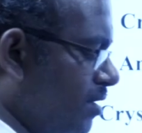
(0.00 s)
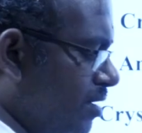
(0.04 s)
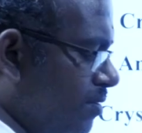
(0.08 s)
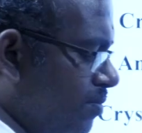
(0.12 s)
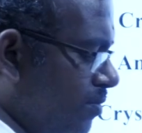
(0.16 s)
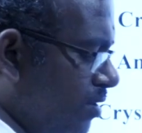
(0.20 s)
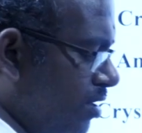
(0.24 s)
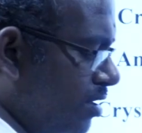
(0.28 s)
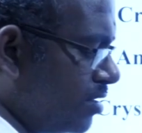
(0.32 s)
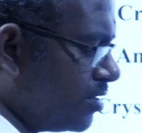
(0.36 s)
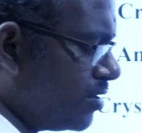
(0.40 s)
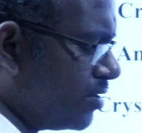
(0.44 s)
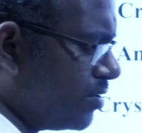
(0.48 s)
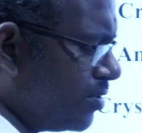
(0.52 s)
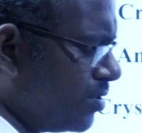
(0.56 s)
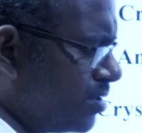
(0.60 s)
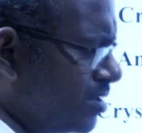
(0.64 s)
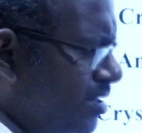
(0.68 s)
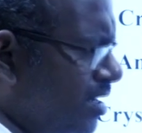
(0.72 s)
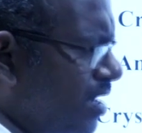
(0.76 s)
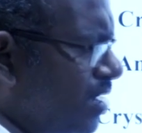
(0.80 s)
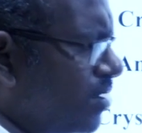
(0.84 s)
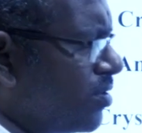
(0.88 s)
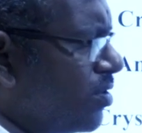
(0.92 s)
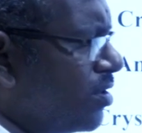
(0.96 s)
or molecule,
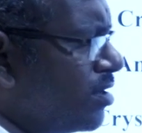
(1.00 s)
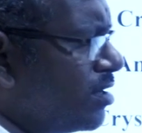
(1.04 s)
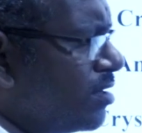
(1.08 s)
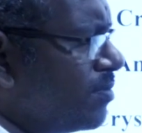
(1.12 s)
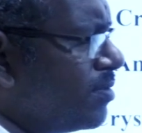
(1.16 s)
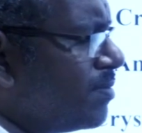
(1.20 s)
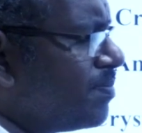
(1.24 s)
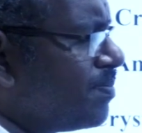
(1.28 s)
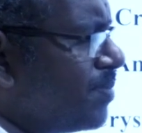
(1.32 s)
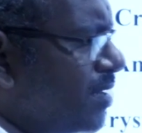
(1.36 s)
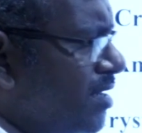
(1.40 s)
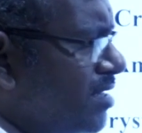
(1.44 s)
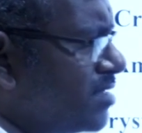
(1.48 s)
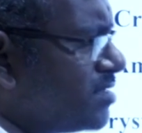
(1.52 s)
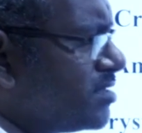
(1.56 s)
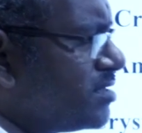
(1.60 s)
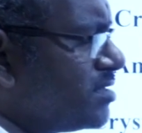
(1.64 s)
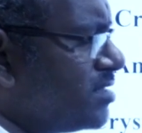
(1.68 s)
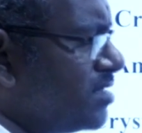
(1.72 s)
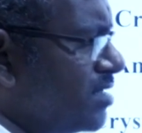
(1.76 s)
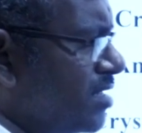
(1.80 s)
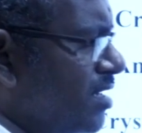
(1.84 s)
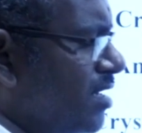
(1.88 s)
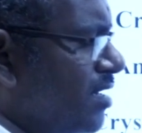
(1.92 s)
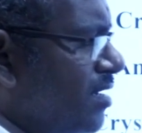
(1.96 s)
they are going to be
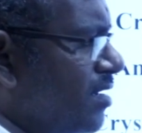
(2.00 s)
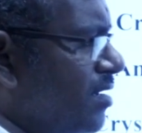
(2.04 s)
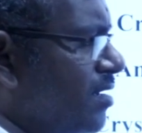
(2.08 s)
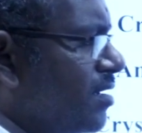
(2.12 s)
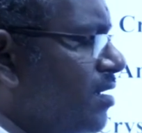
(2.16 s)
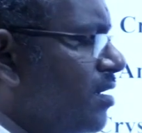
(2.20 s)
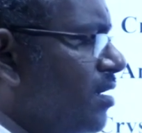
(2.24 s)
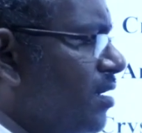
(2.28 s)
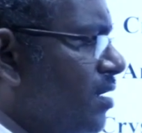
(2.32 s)
placed in a